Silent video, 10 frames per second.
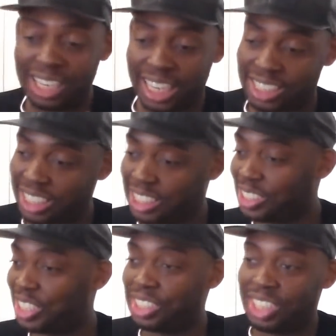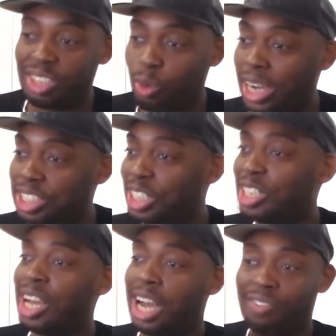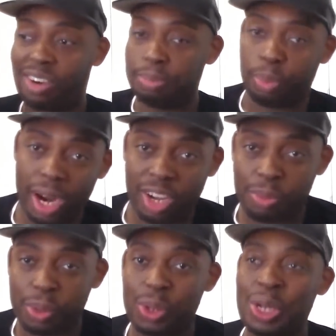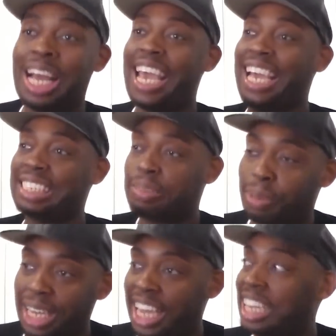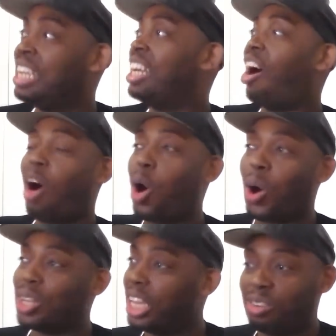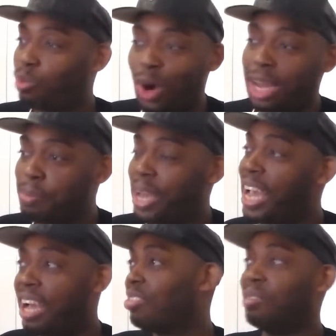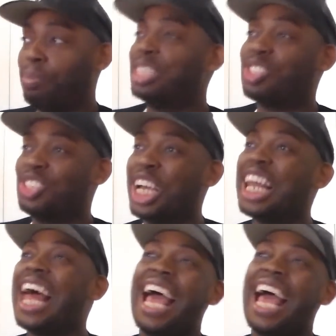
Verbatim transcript: Uh, yes, this is continuation of Unbreakable and Split, all in one, man. Mr.